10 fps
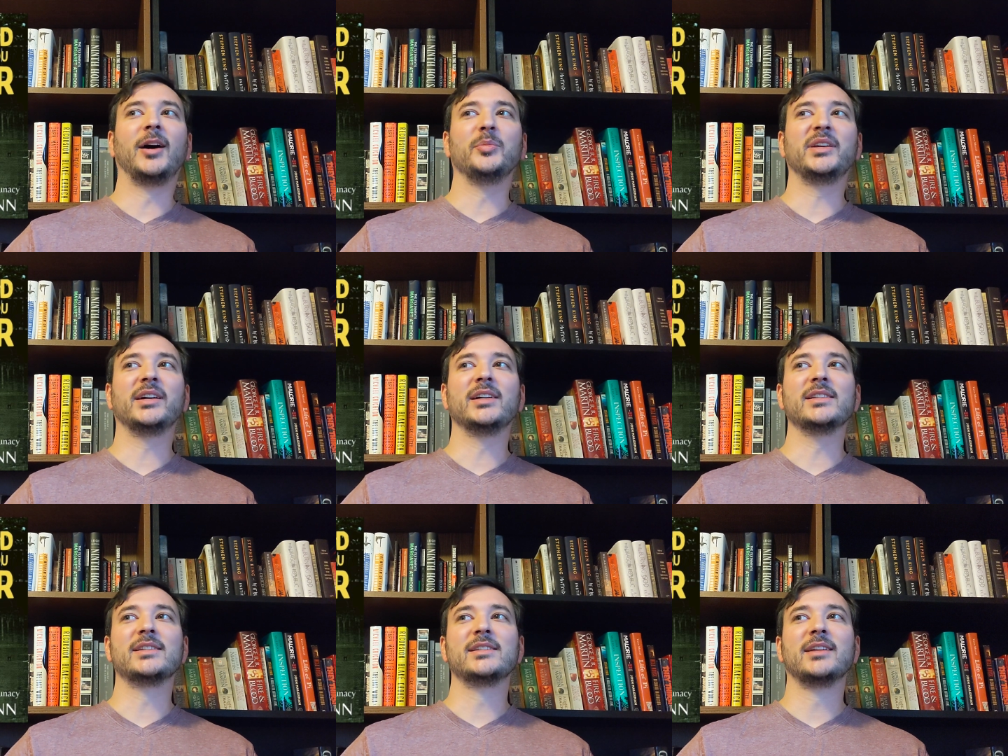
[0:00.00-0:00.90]

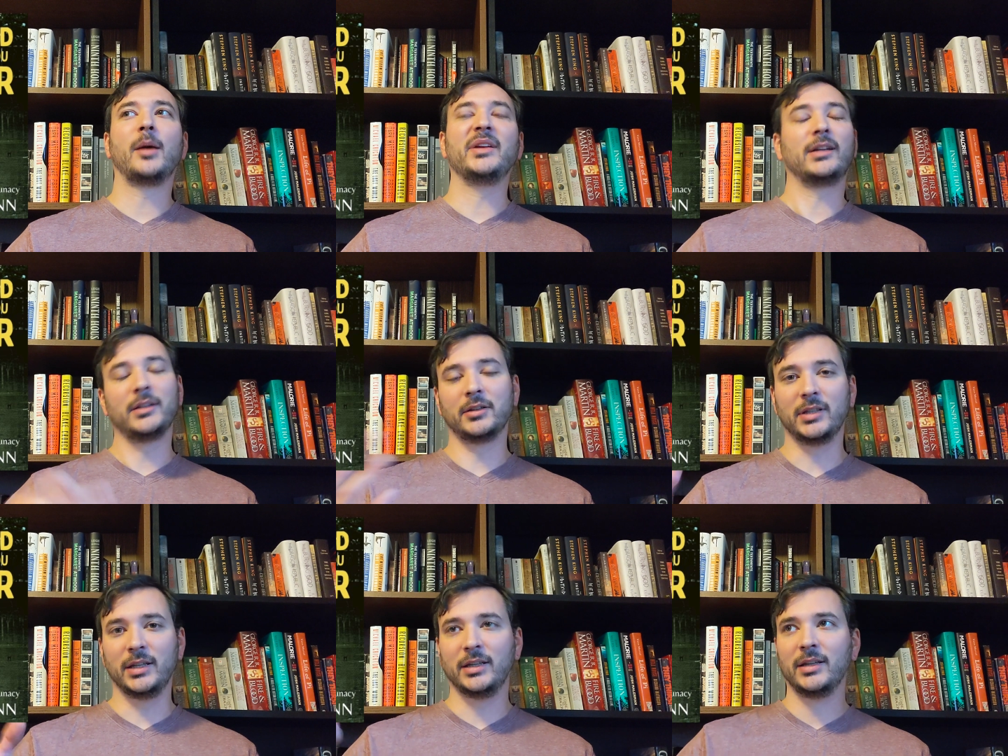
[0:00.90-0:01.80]
because I mean,
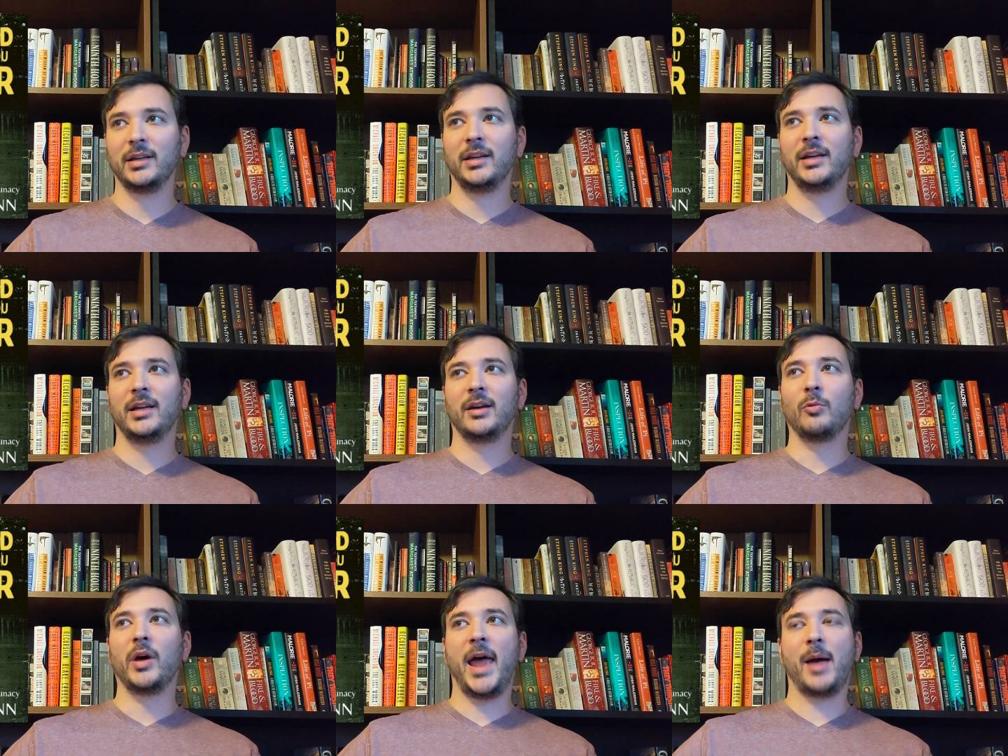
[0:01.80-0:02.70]
clearly
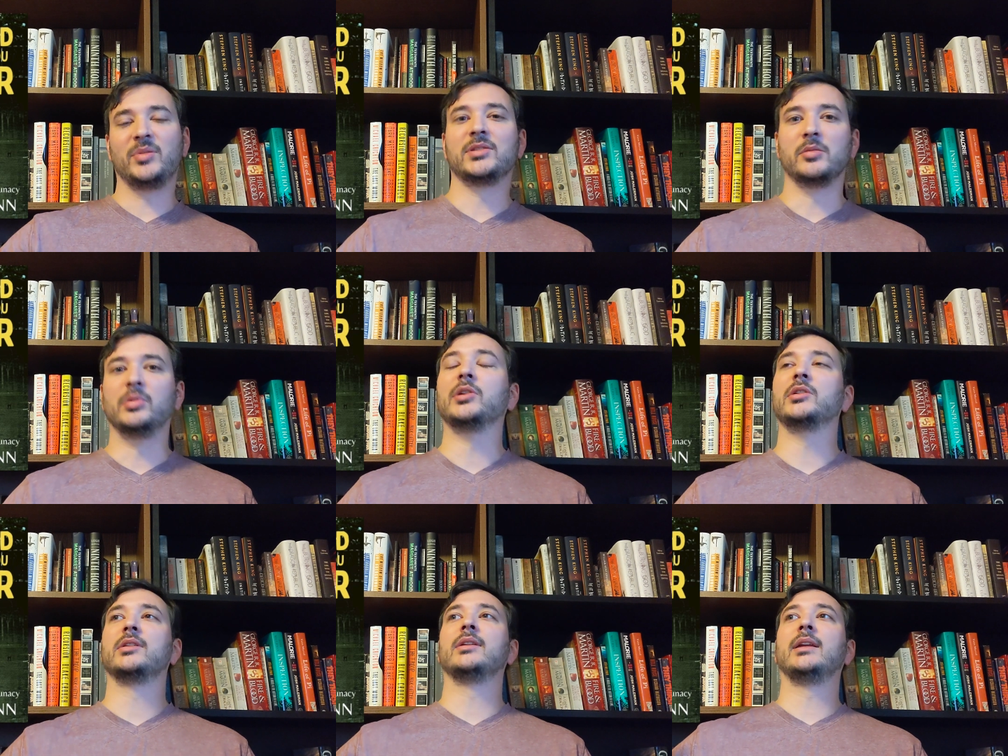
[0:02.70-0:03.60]
what happens in the
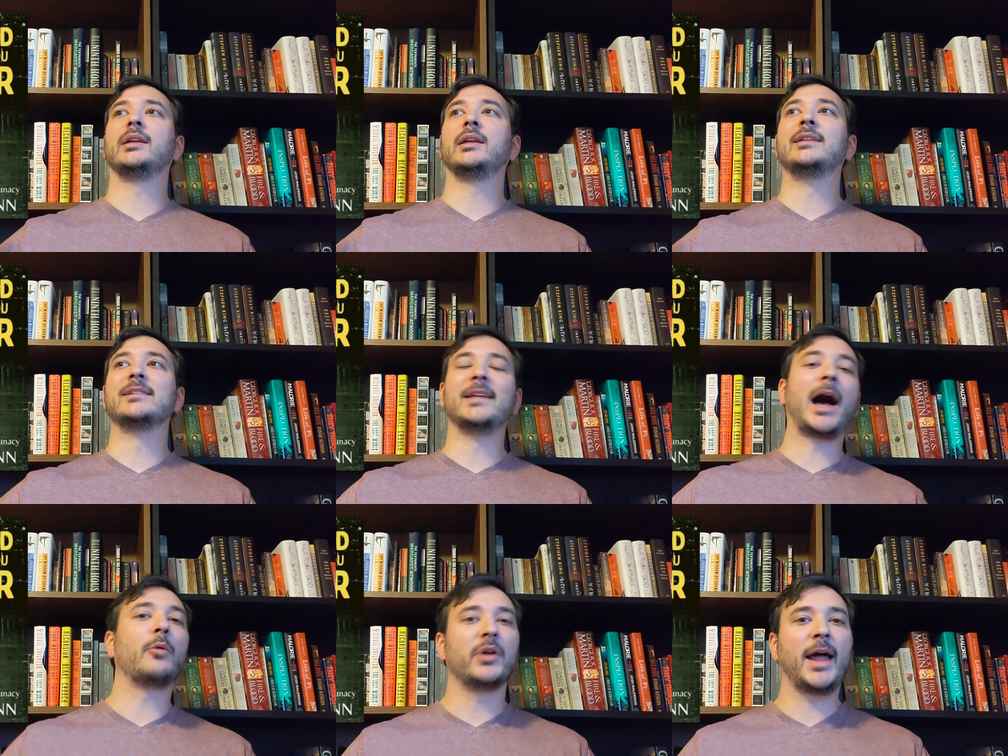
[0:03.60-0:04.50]
book is
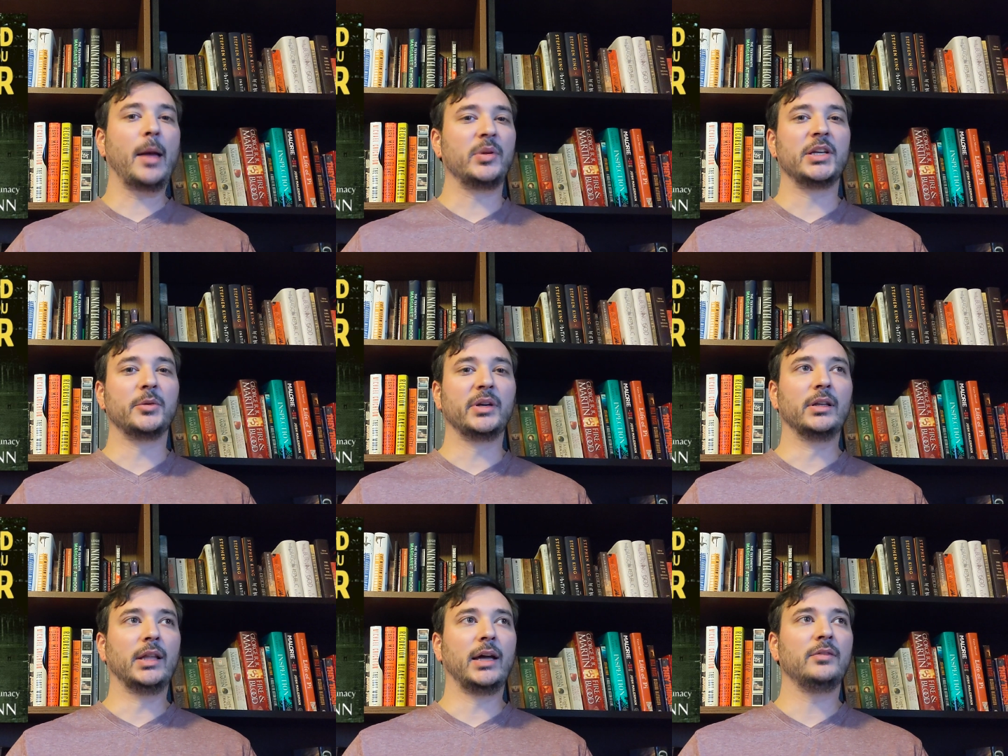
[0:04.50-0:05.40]
not what happened in
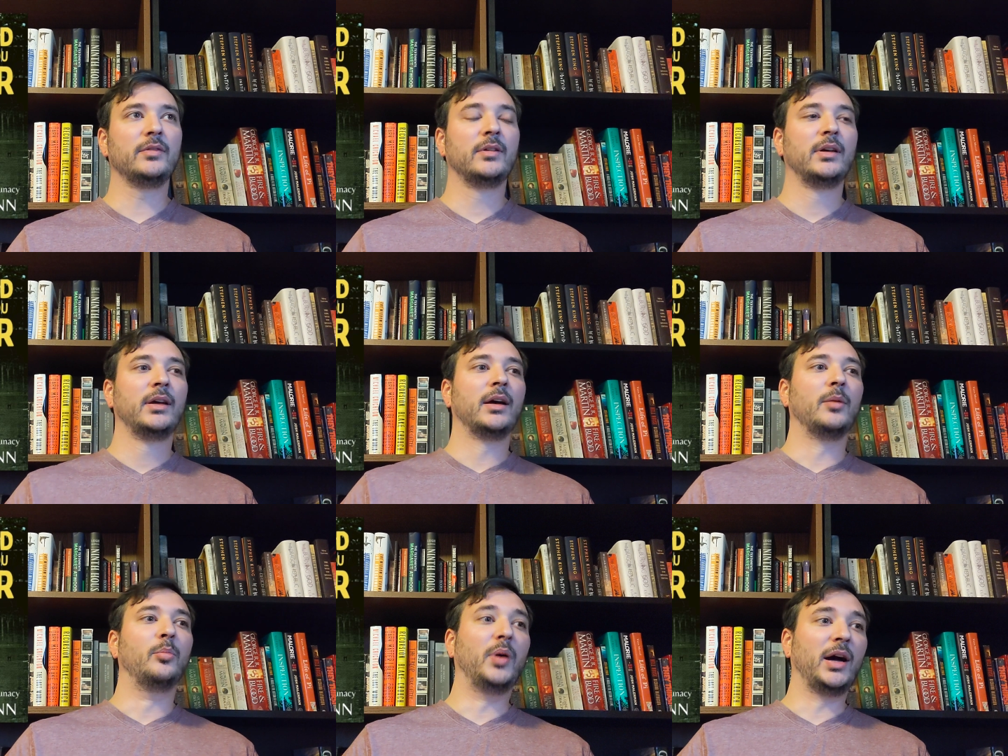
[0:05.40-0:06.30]
real life,
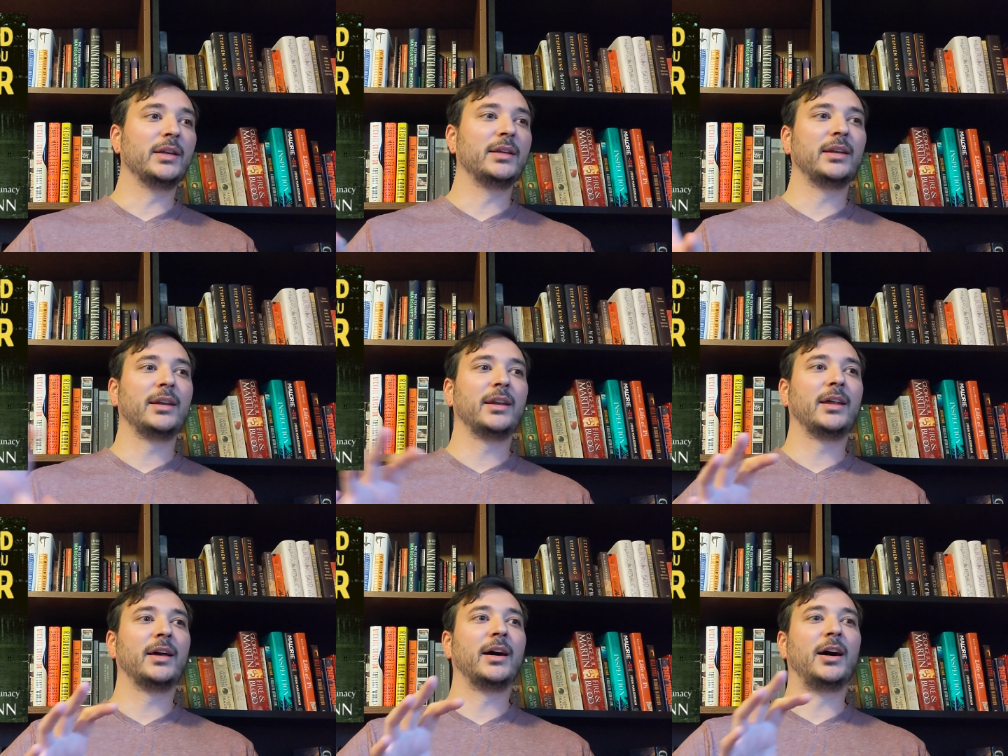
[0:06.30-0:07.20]
but
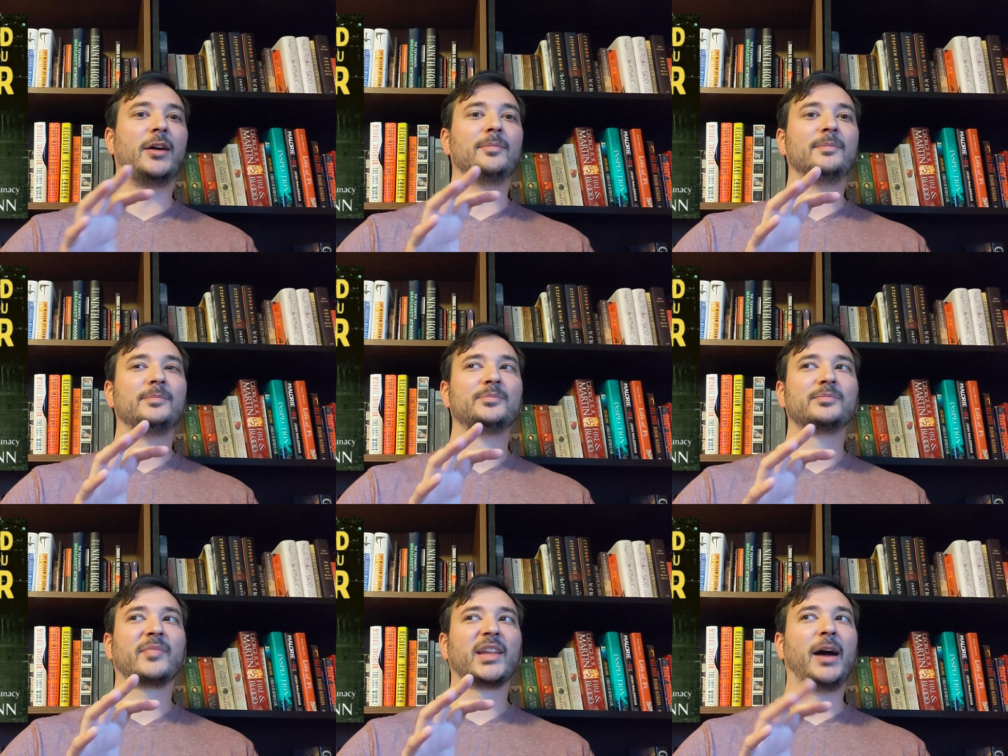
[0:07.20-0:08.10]

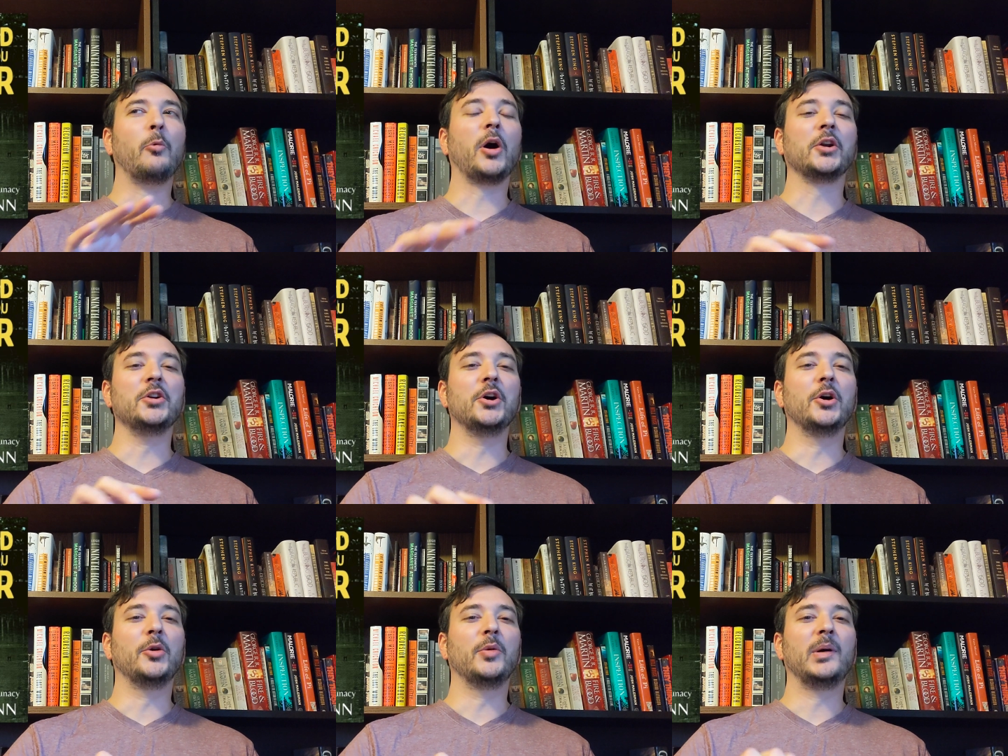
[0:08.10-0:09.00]
I want to
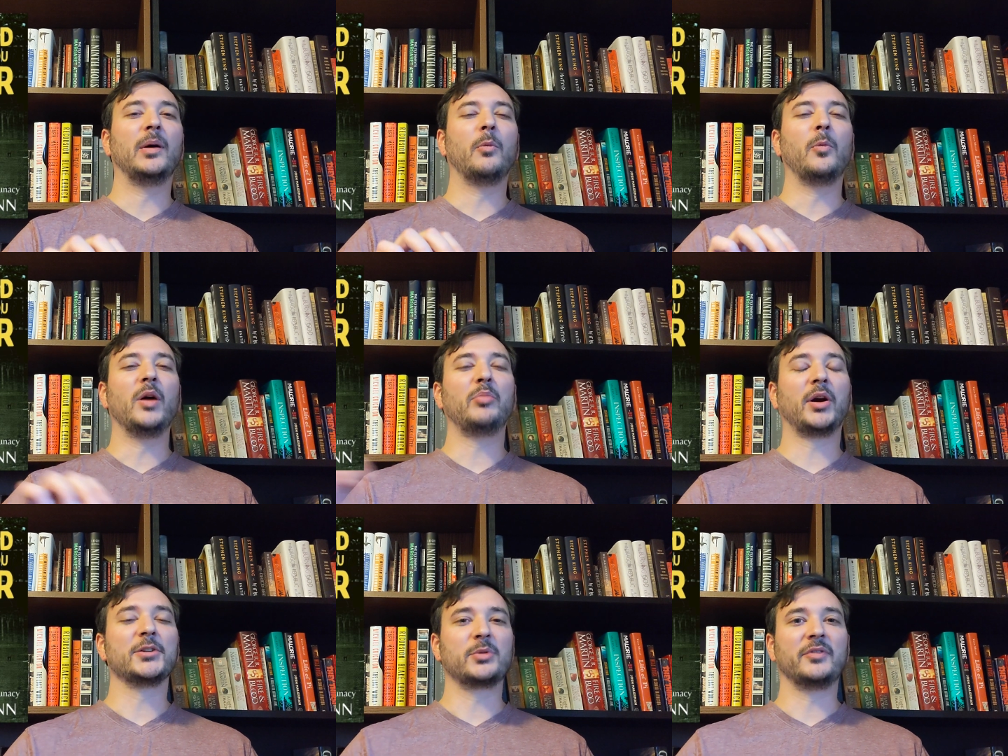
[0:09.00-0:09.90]
know what
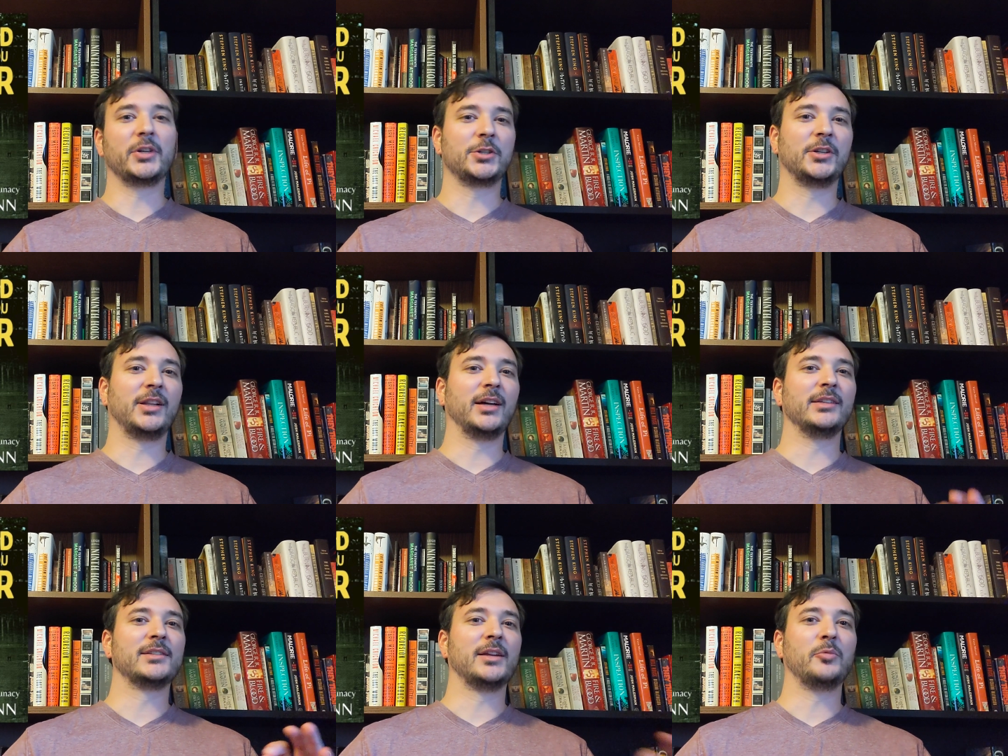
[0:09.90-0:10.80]
parts were
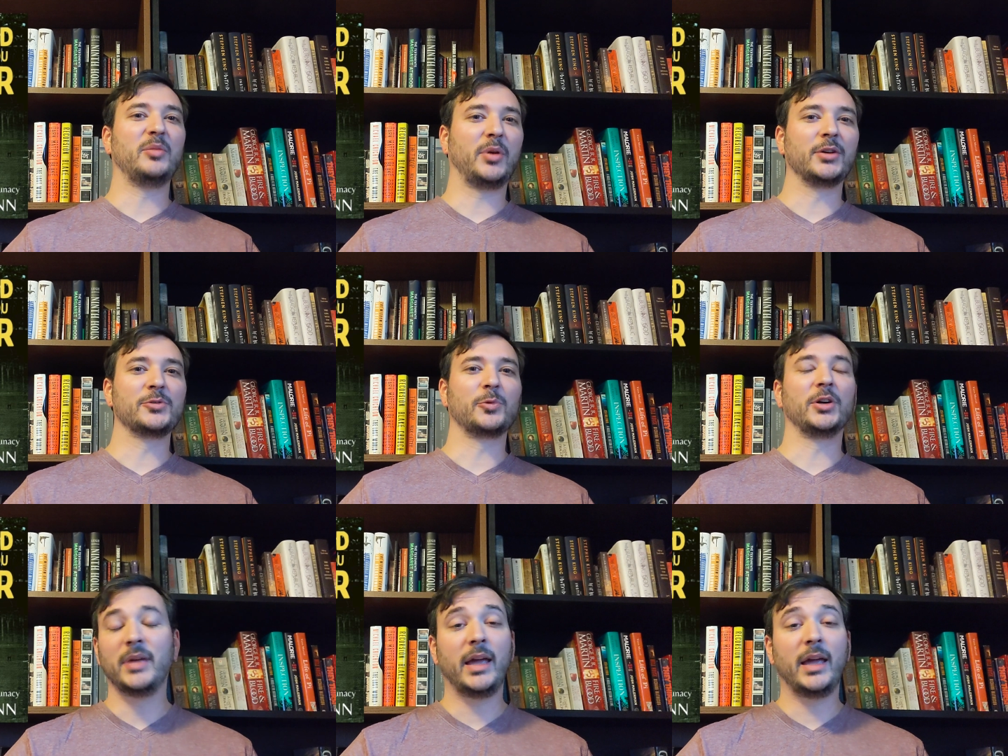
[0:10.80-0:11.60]
fictionalized and what parts weren't.